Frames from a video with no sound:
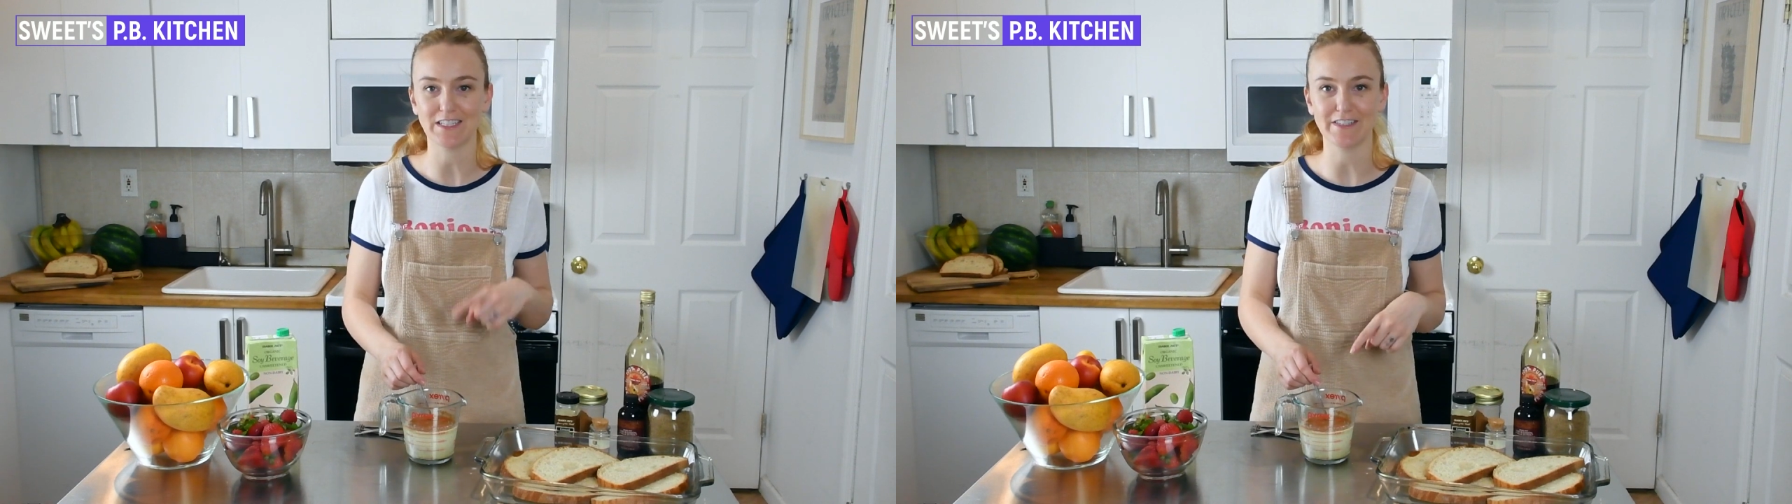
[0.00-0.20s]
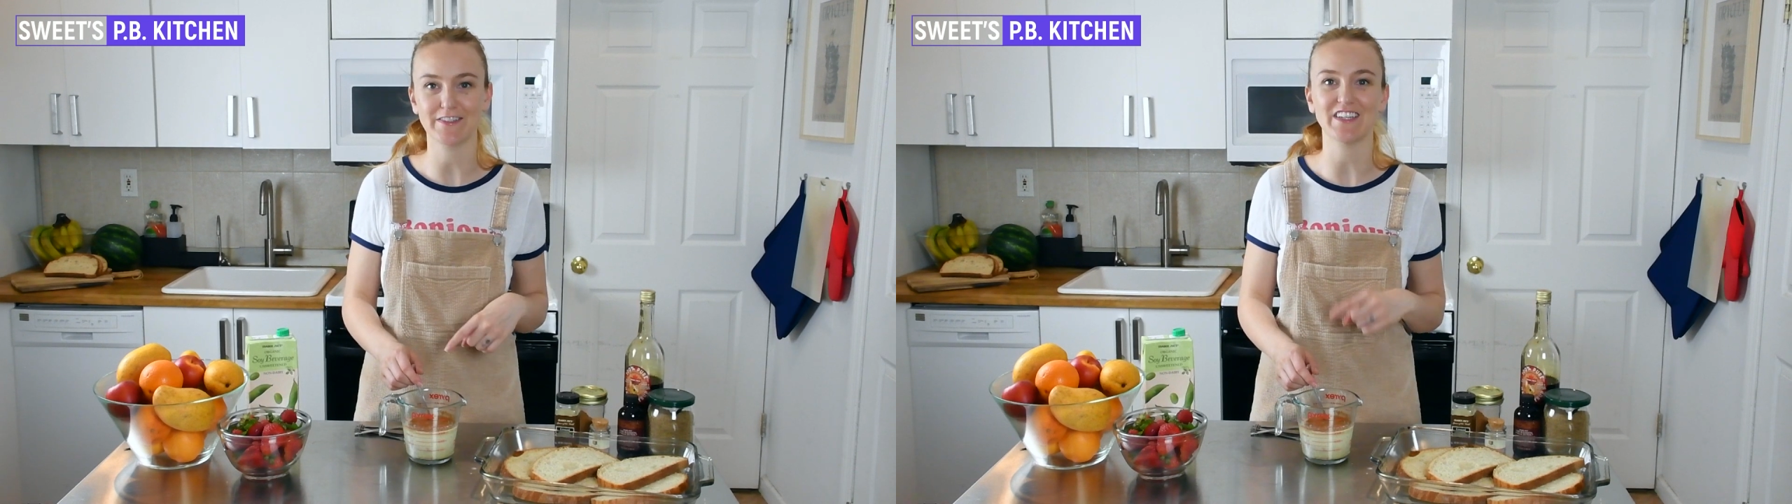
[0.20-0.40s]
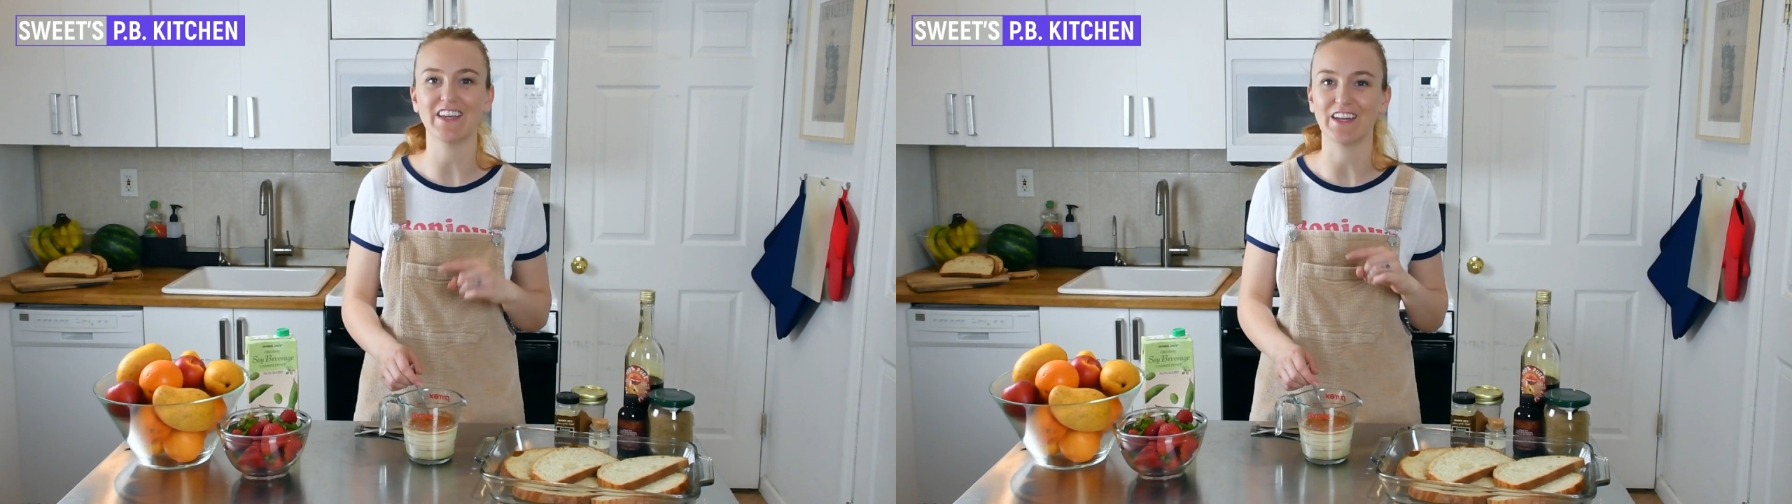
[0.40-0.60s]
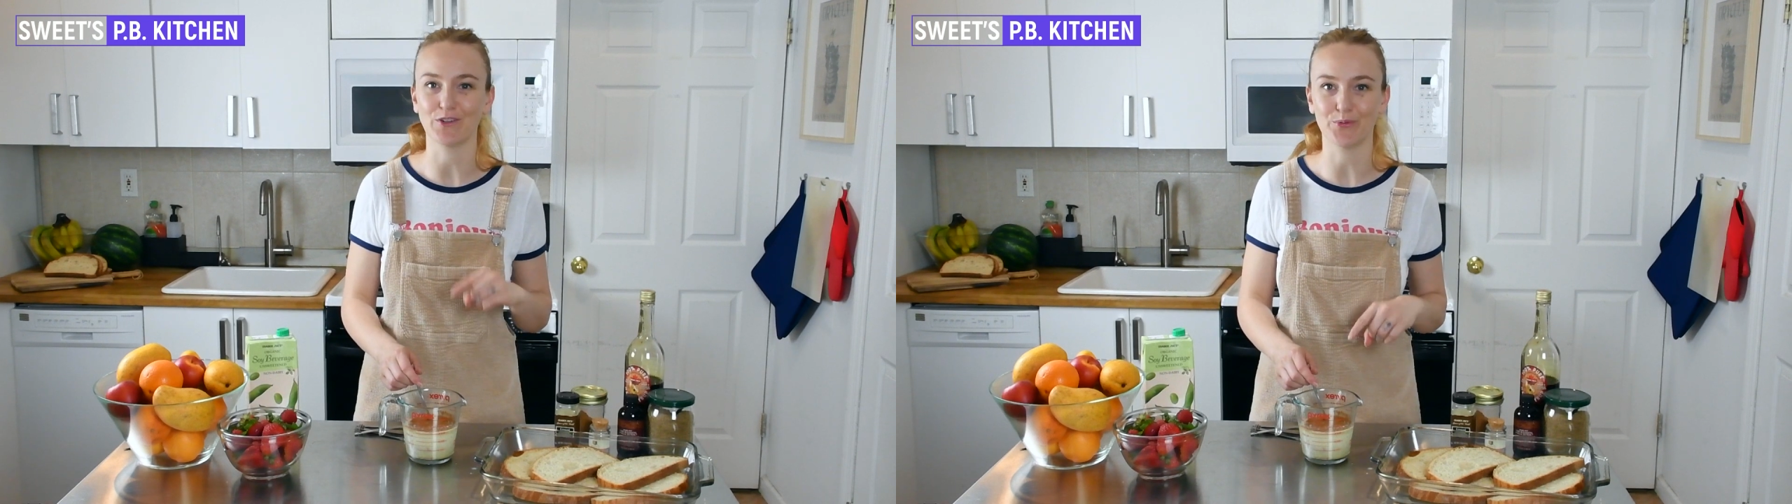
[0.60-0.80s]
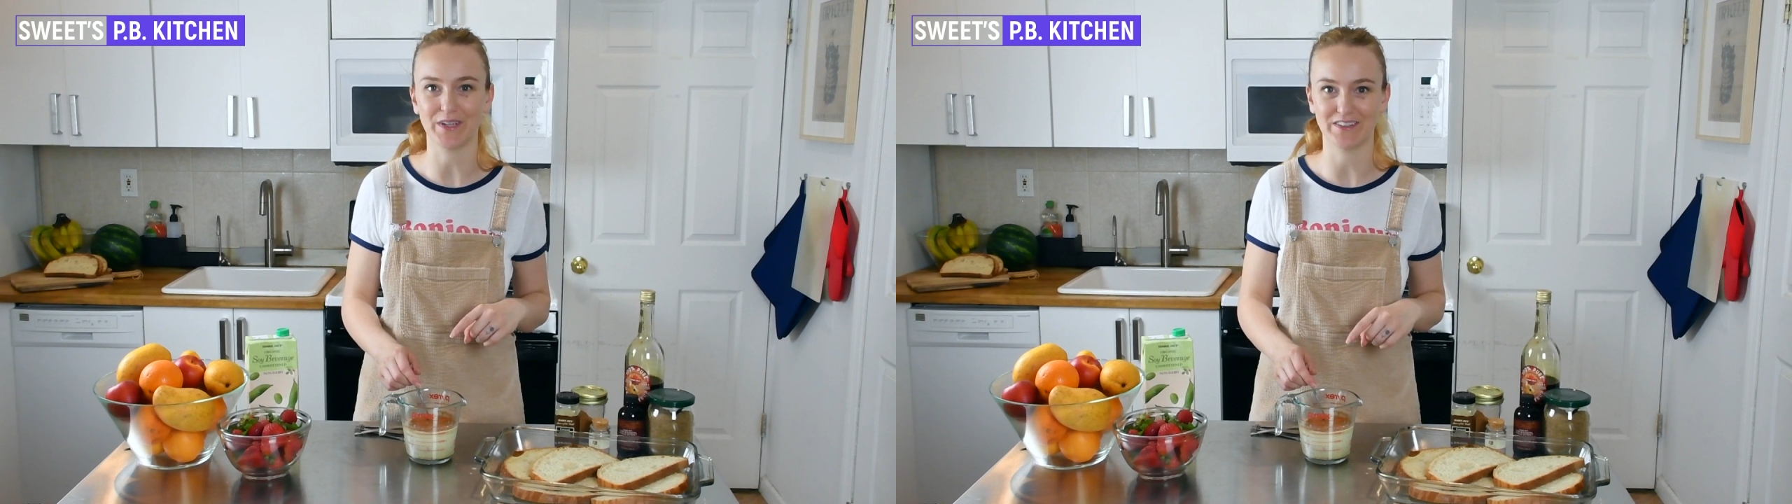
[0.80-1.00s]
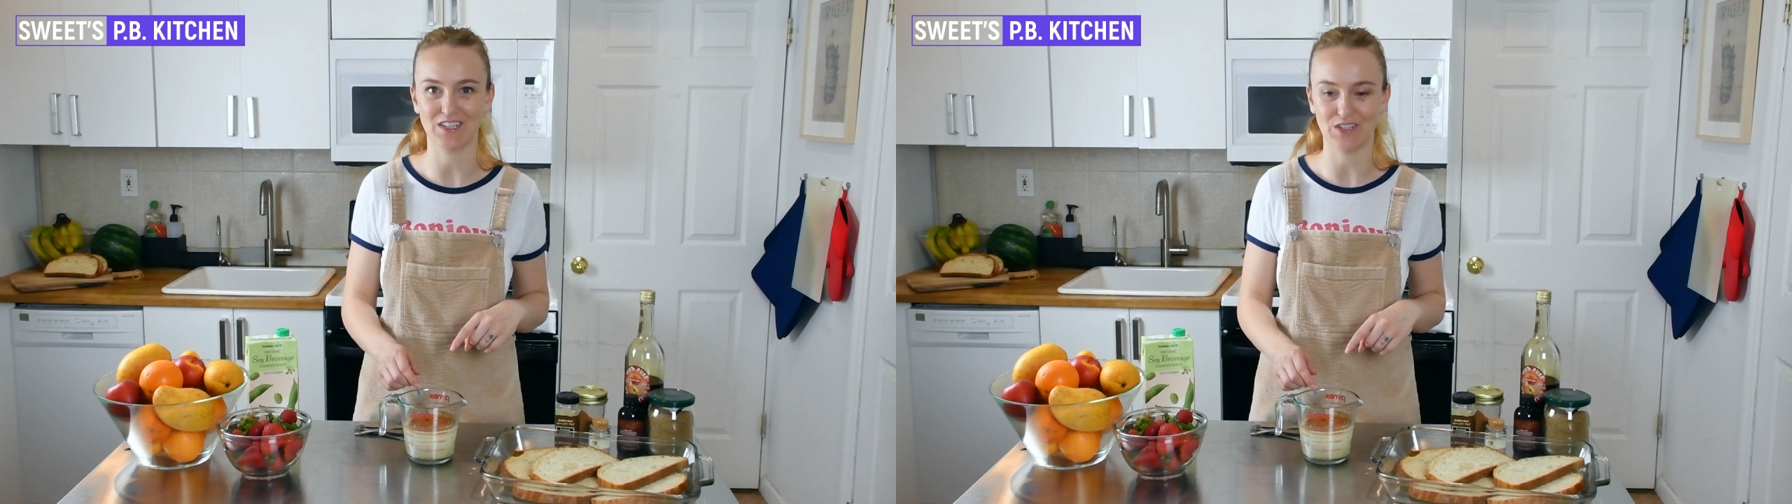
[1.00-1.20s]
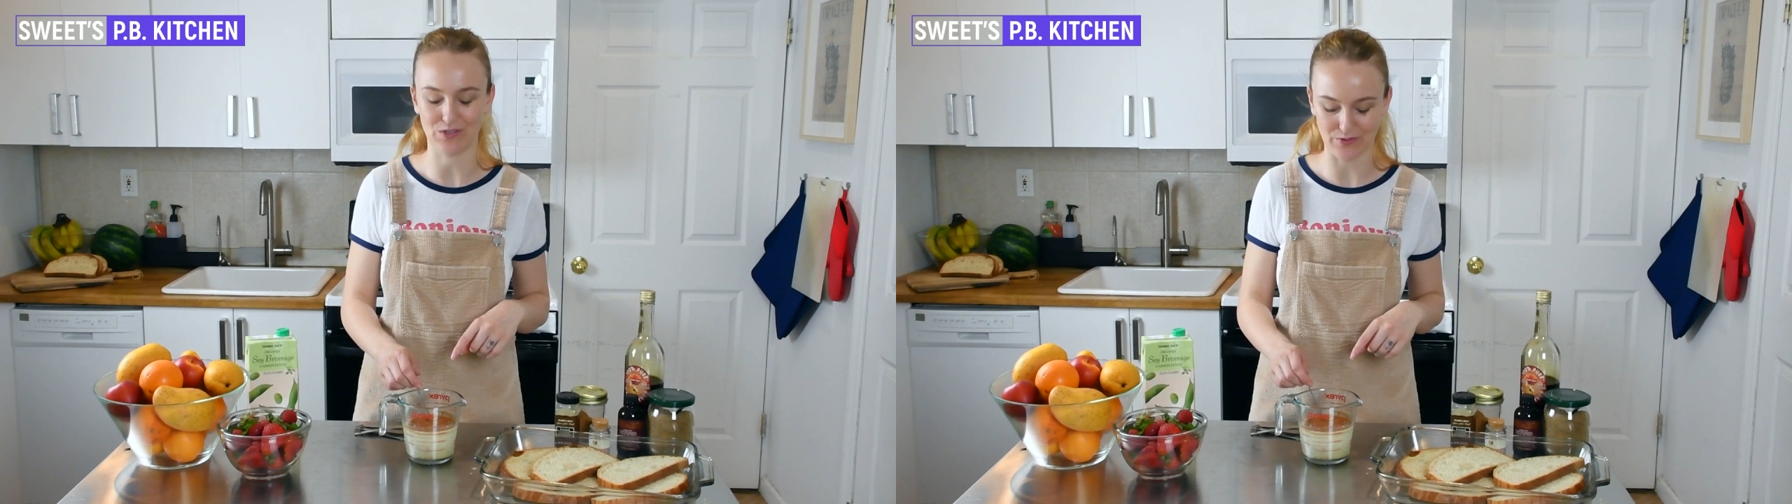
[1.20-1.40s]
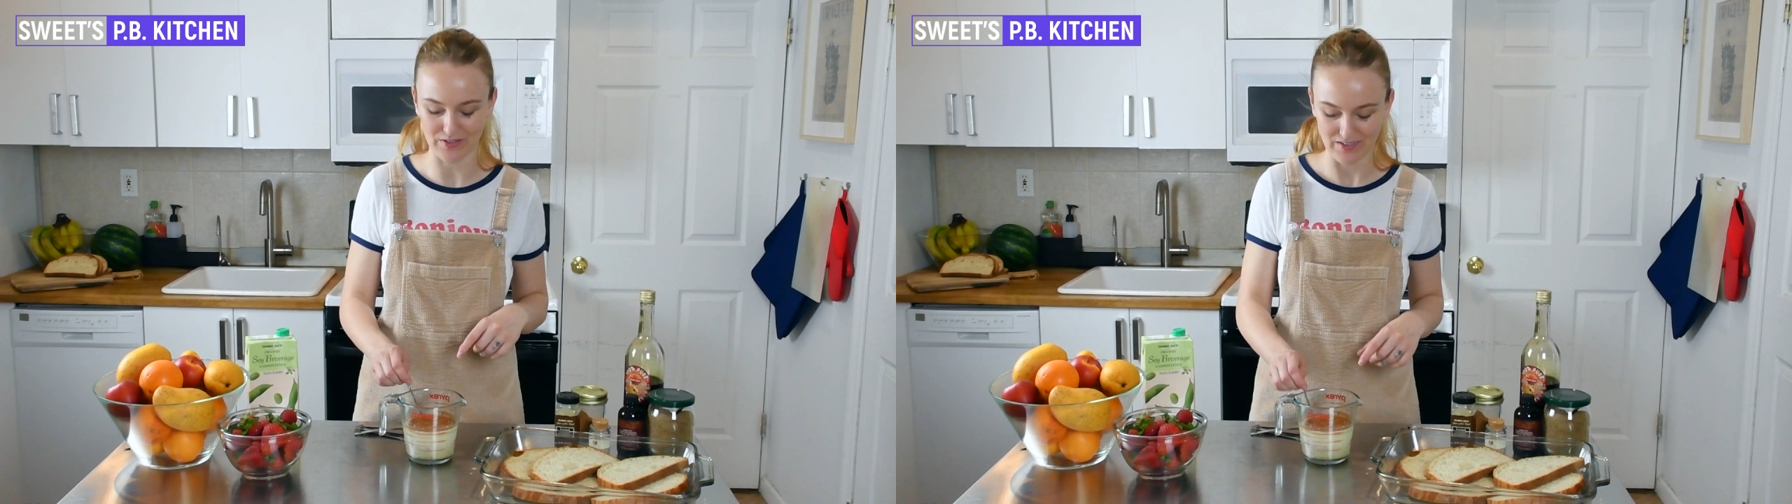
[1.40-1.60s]
easy and quick to
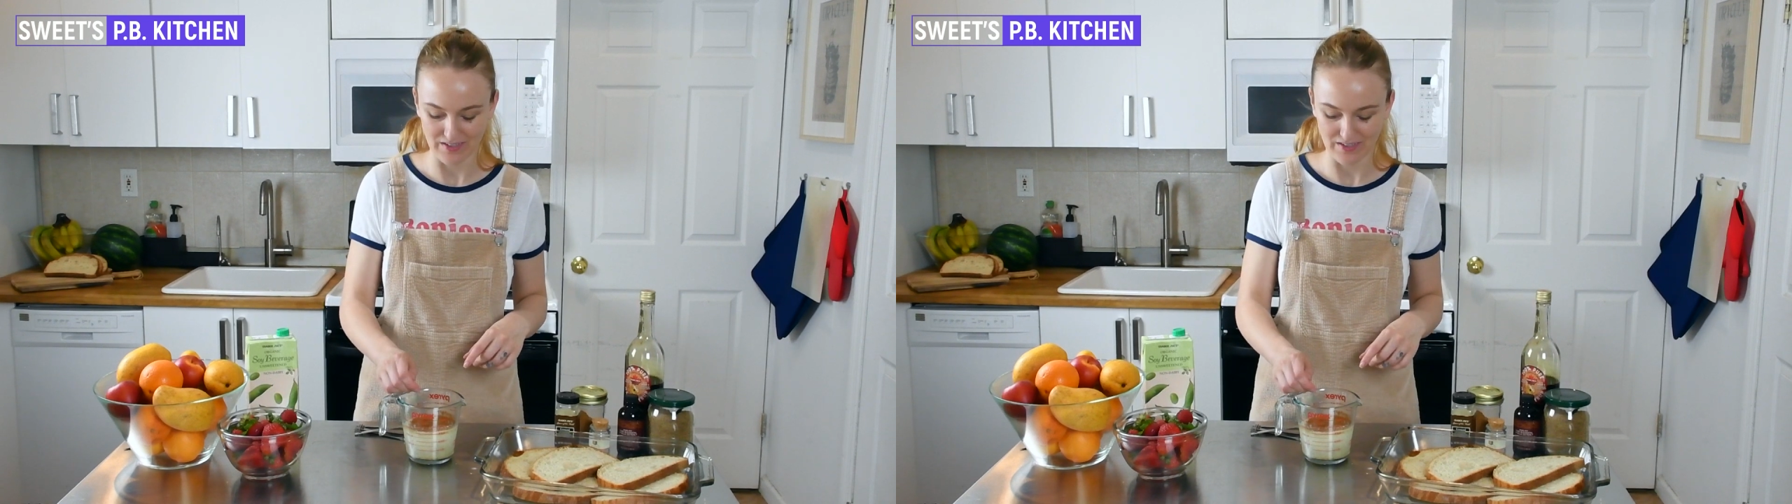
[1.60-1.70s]
do